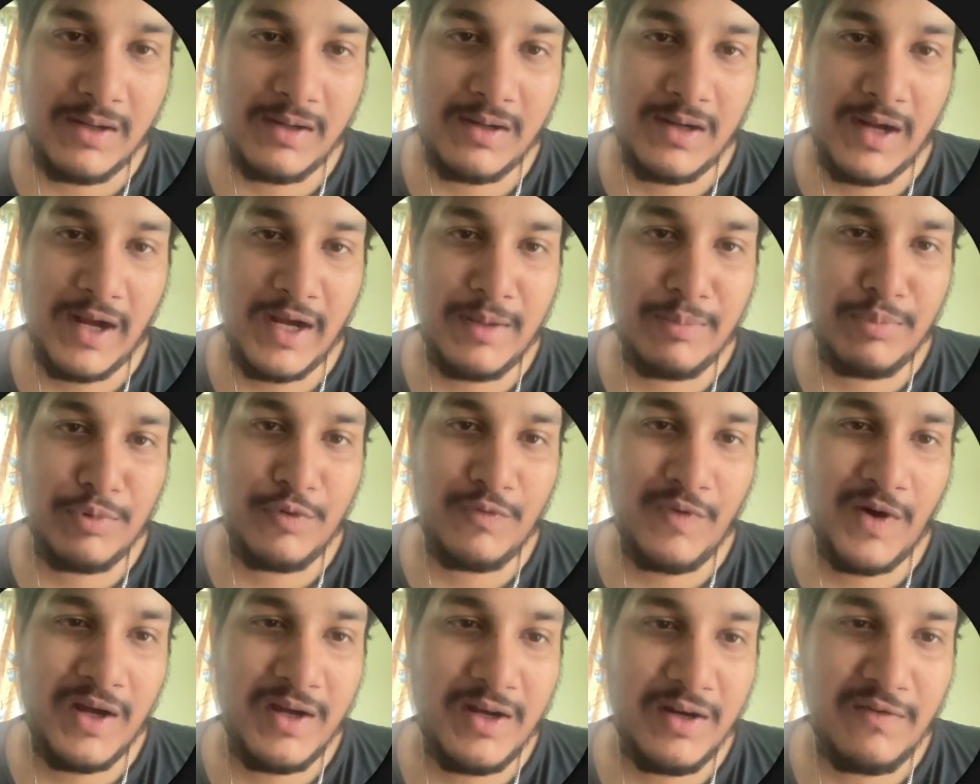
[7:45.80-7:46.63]
client
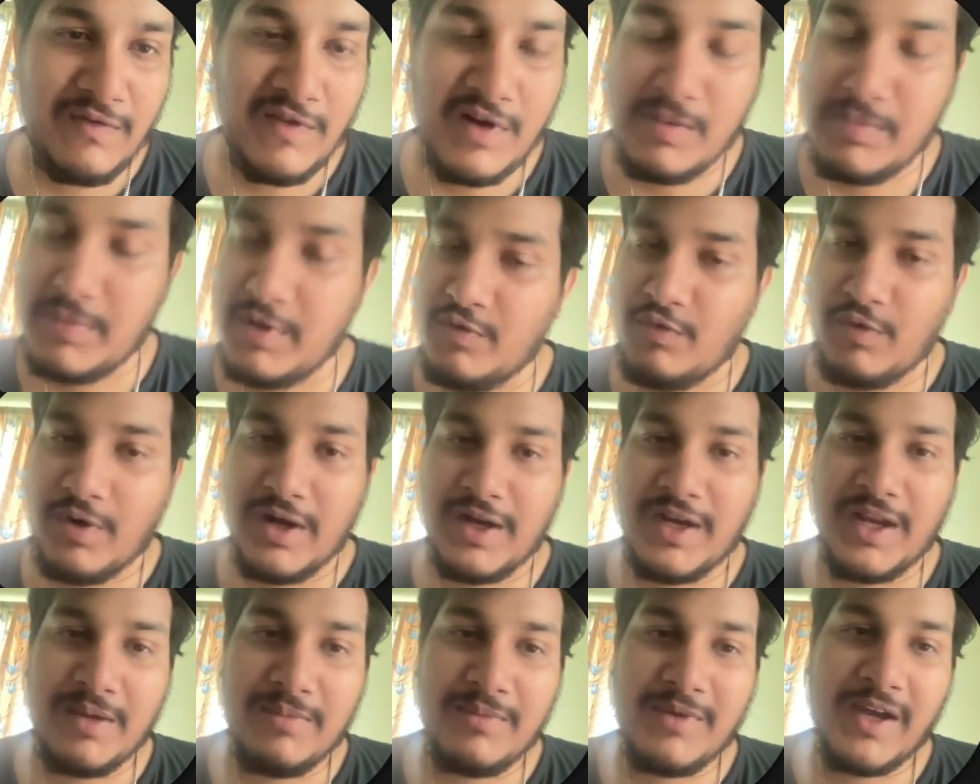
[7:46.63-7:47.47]
provider will be
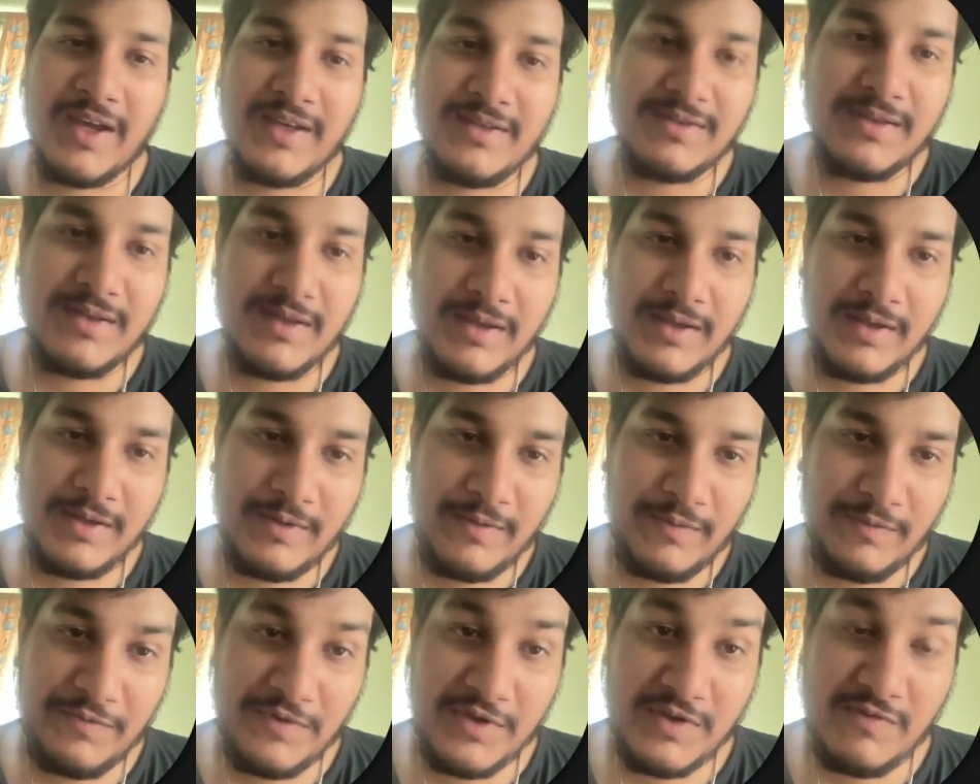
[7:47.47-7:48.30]
one time, guys,
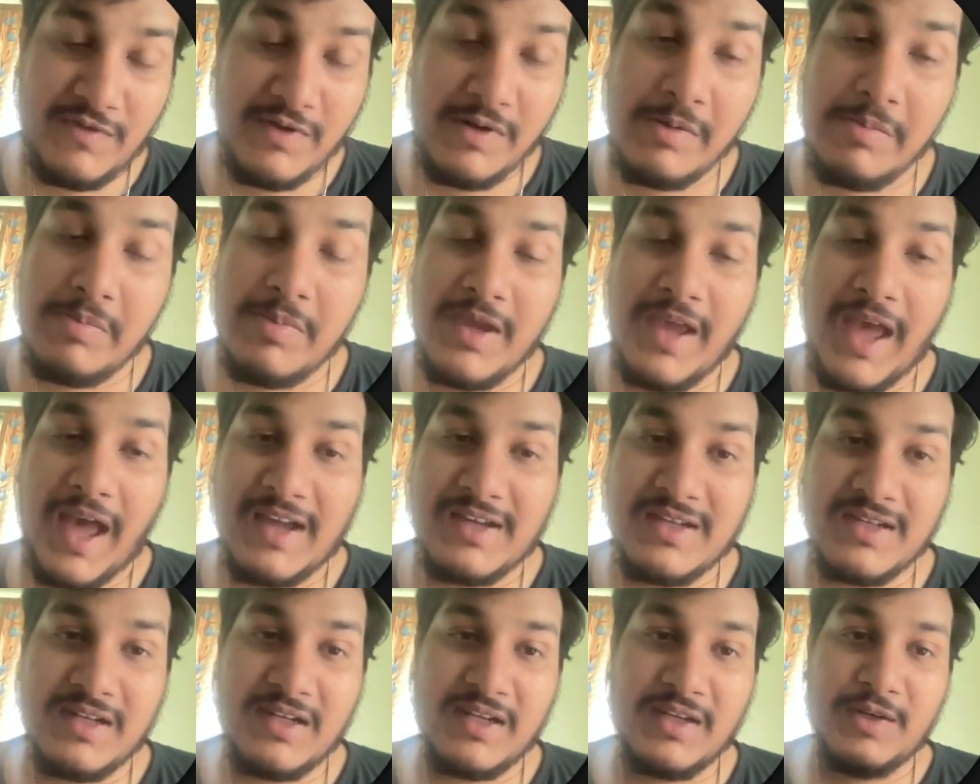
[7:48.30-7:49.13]
which will be
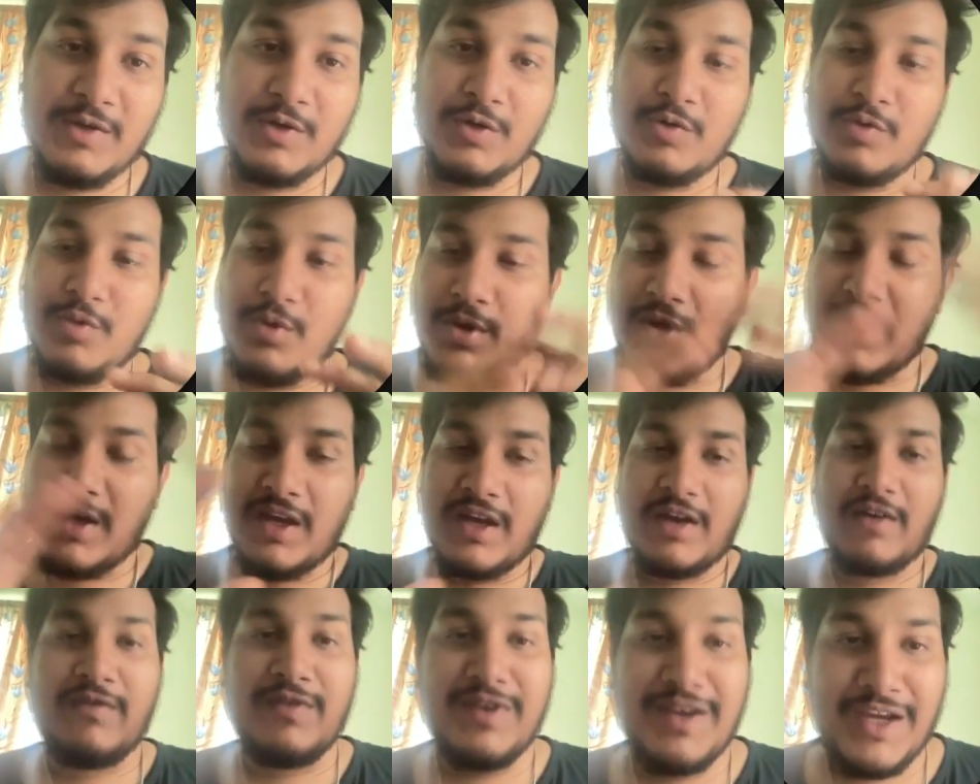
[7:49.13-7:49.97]
actually
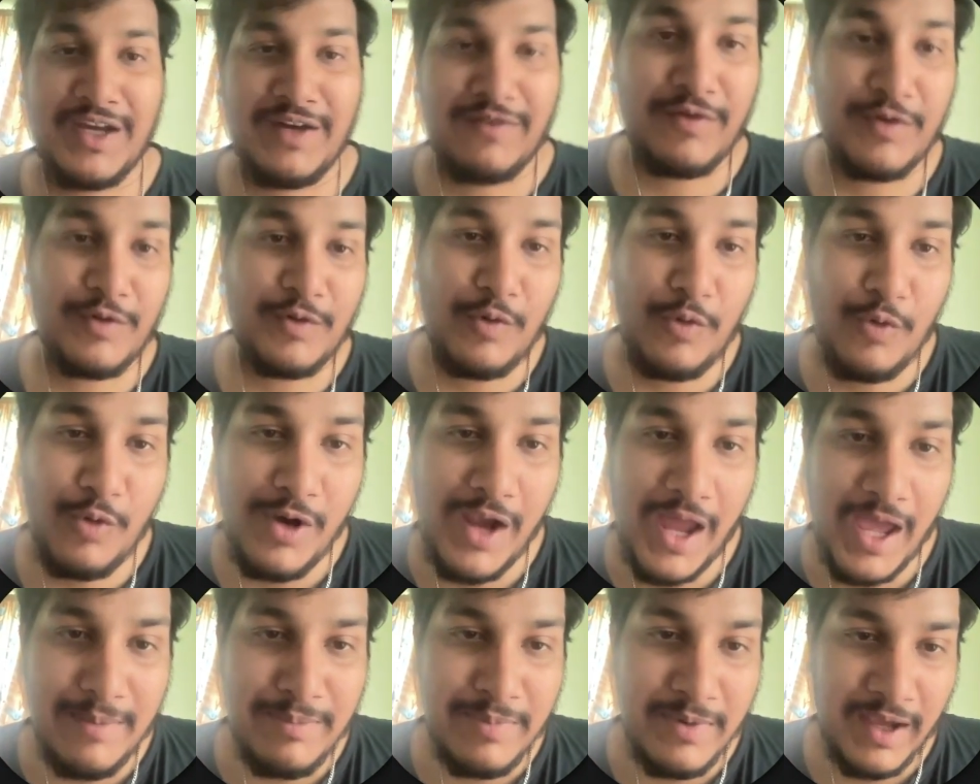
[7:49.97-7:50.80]
covering our
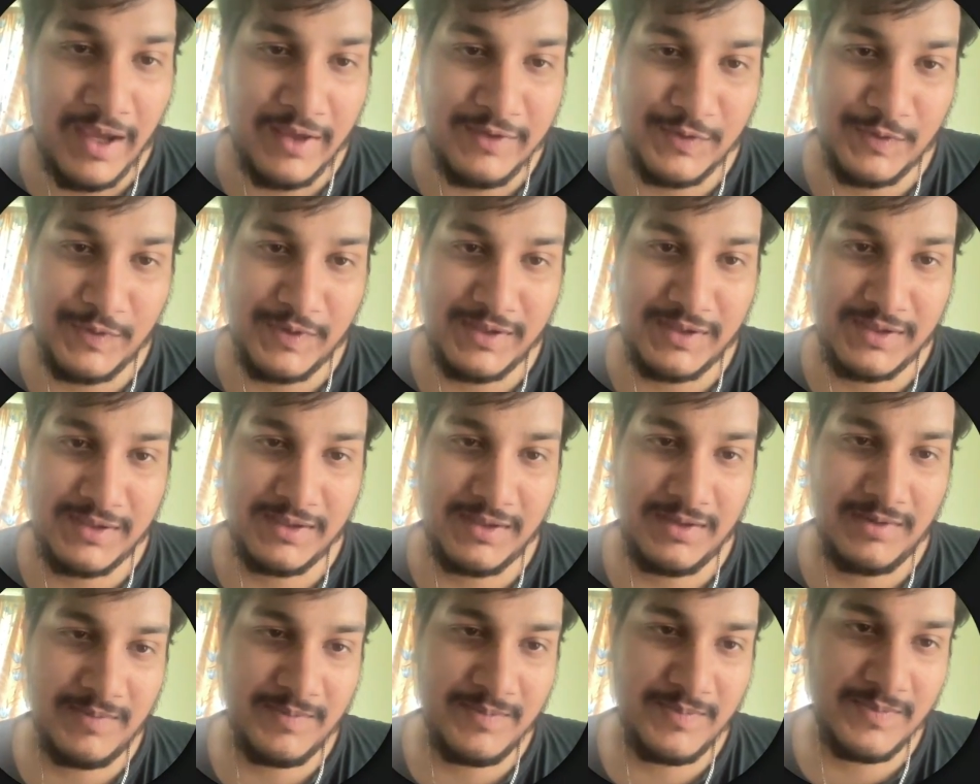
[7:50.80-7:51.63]
whole app. As you can
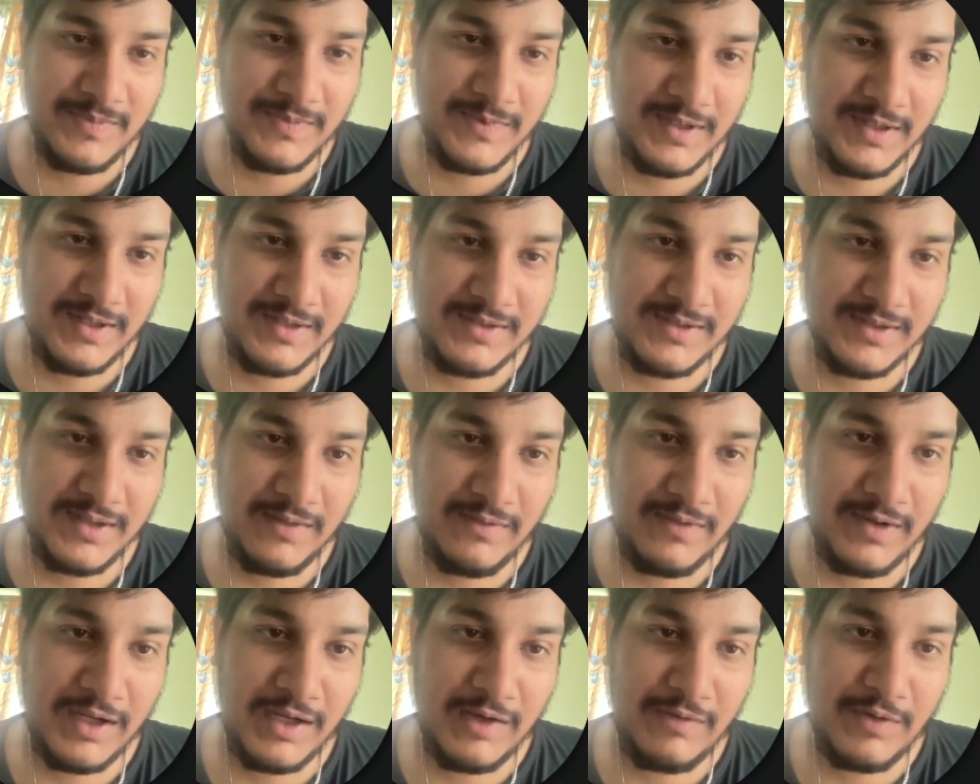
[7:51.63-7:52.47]
see, it is
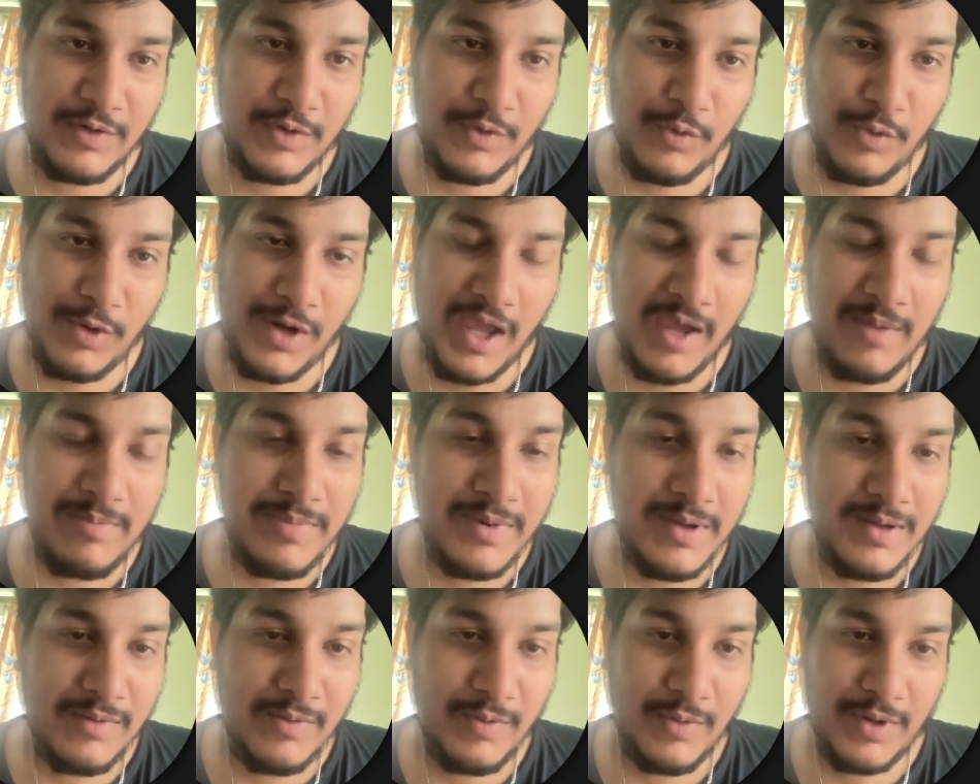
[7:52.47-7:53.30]
covering our whole
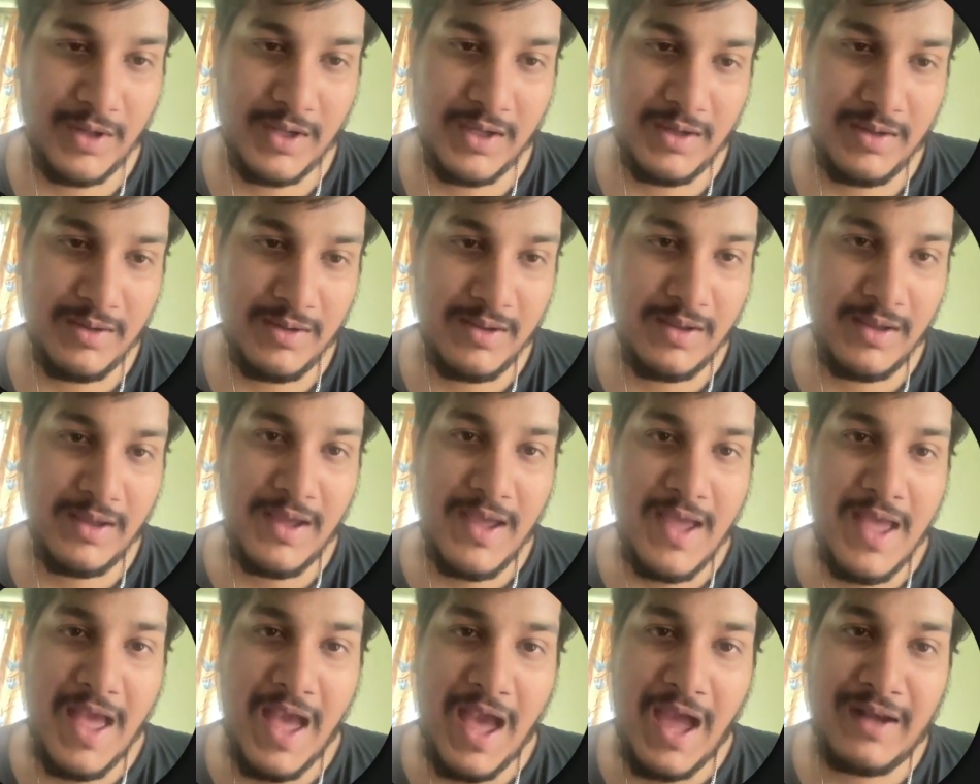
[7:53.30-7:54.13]
app. Okay,
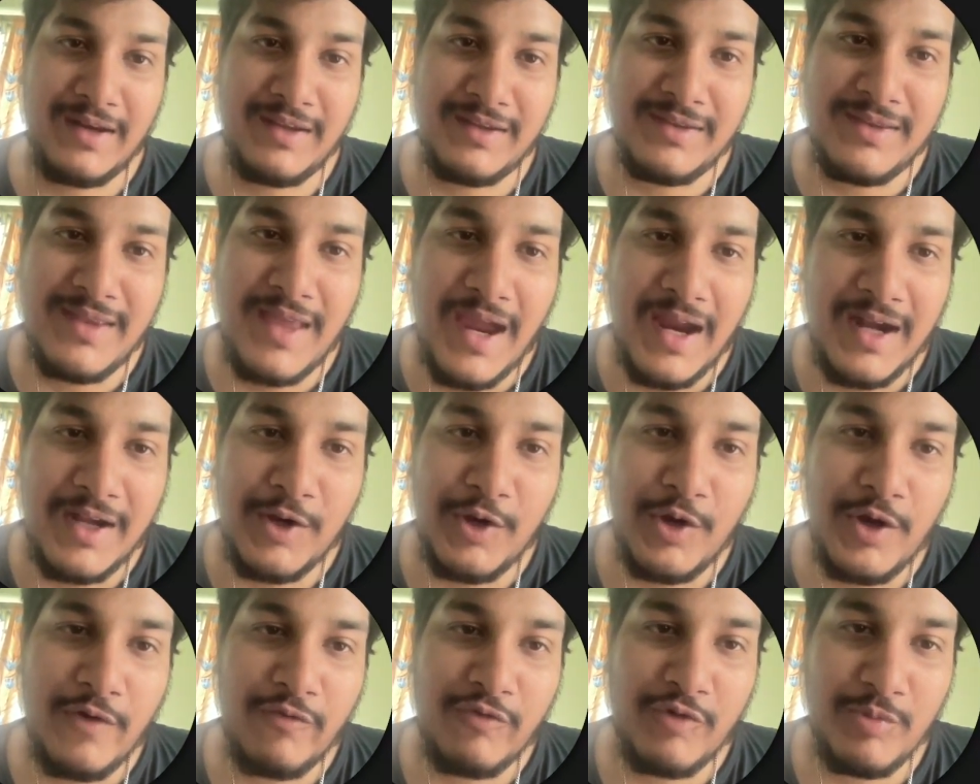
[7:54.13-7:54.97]
and in that
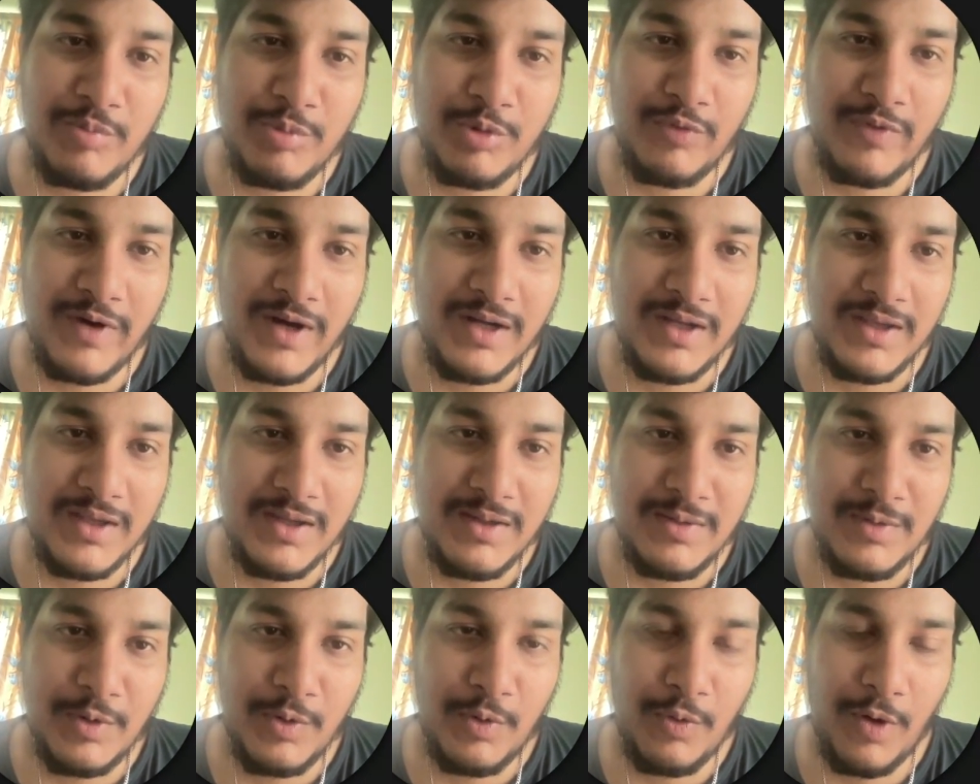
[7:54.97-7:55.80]
you have to provide
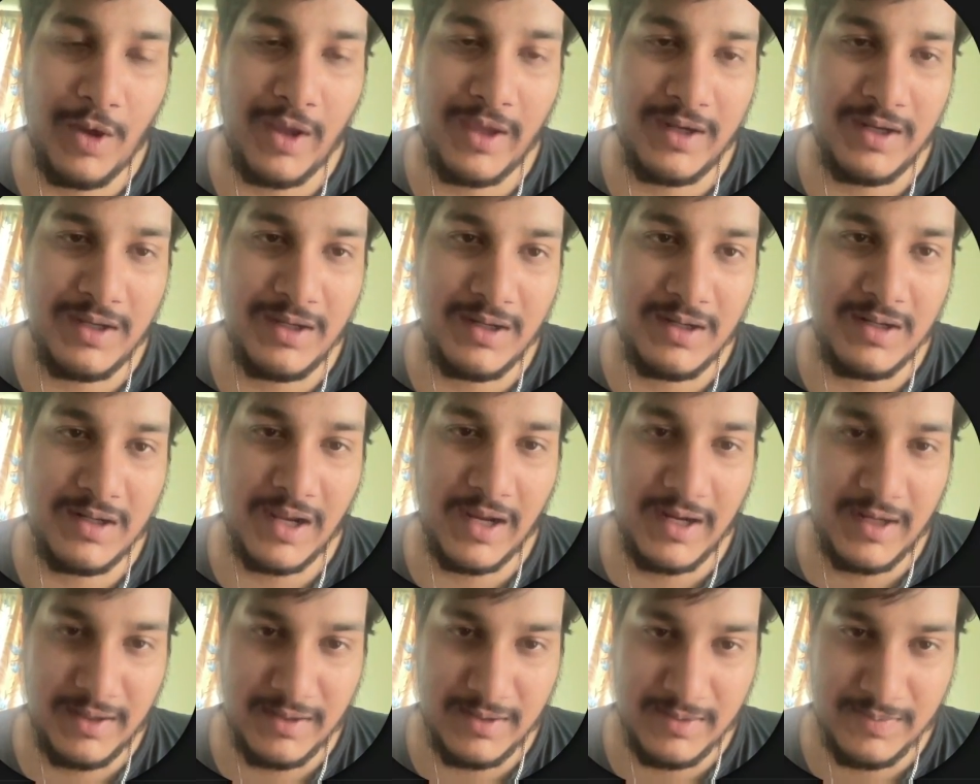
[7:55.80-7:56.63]
the query
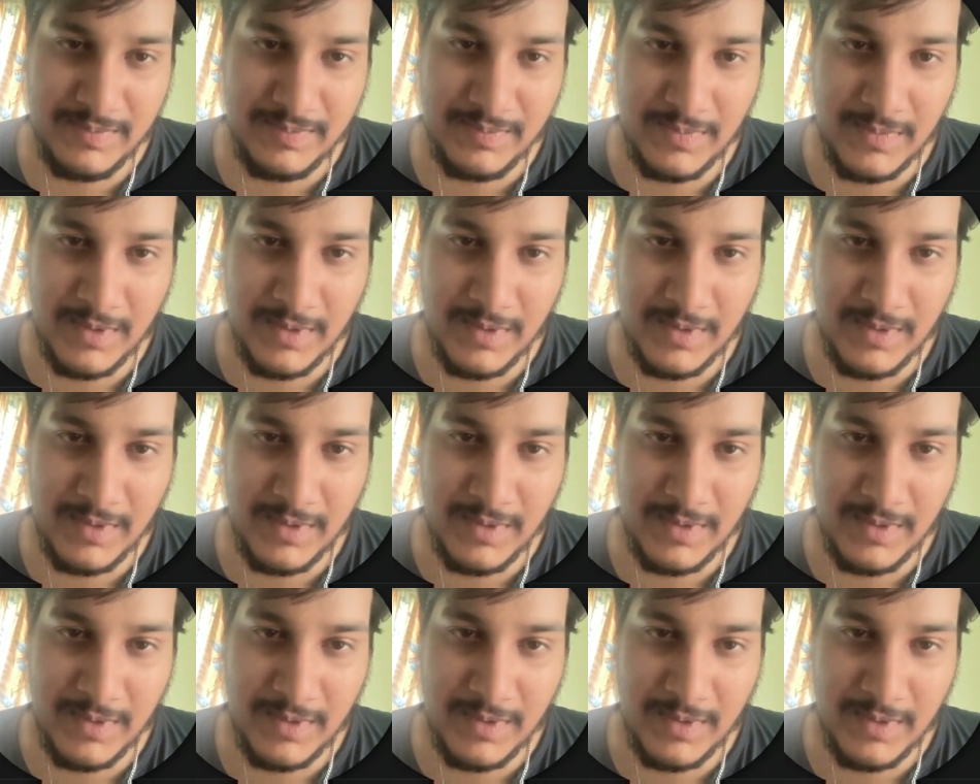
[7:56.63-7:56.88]
client.